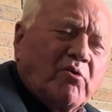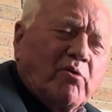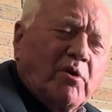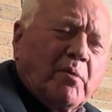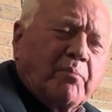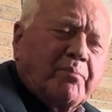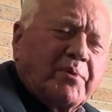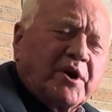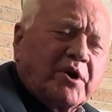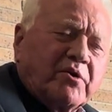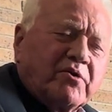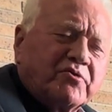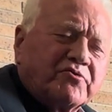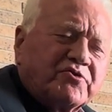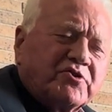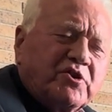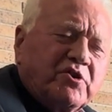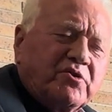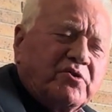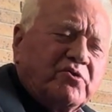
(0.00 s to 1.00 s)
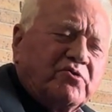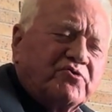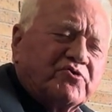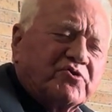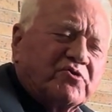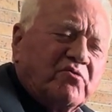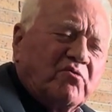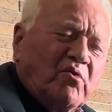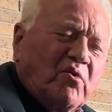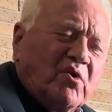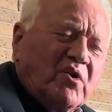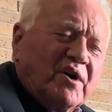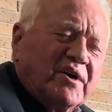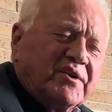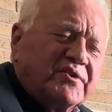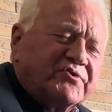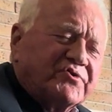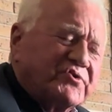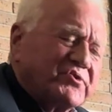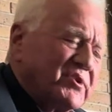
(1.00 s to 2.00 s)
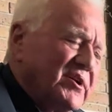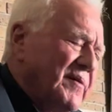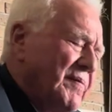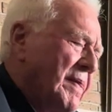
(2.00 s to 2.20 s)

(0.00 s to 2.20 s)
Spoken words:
corporate constitution was,